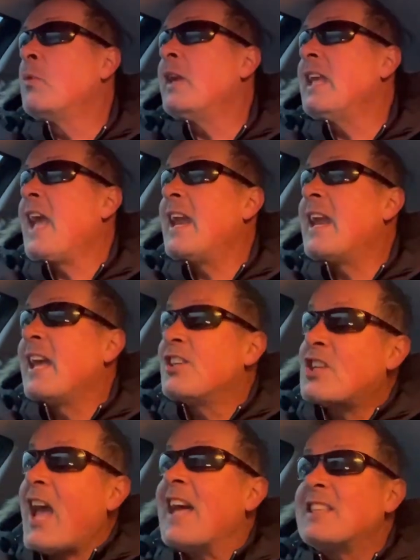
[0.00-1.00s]
the
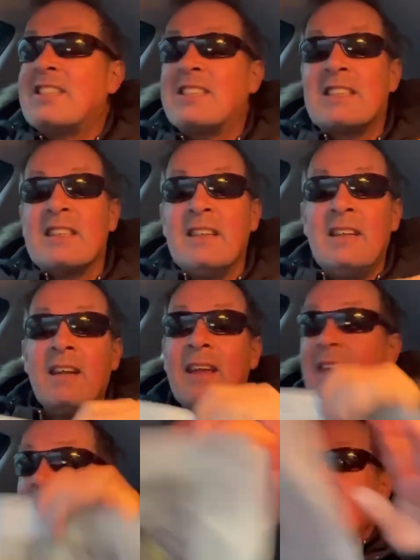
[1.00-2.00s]
NHS,
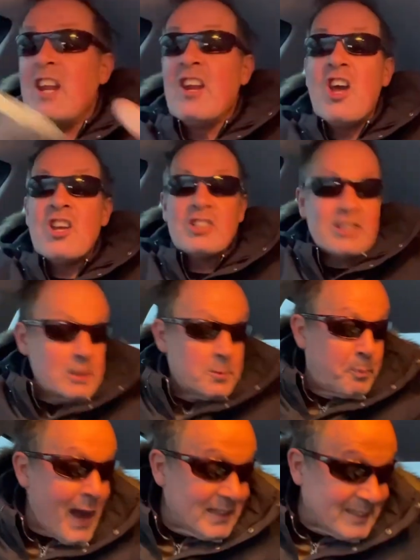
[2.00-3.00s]
they're giving the nurses
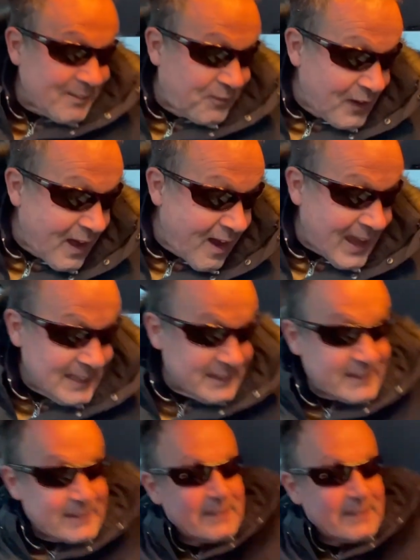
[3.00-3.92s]
butterflies.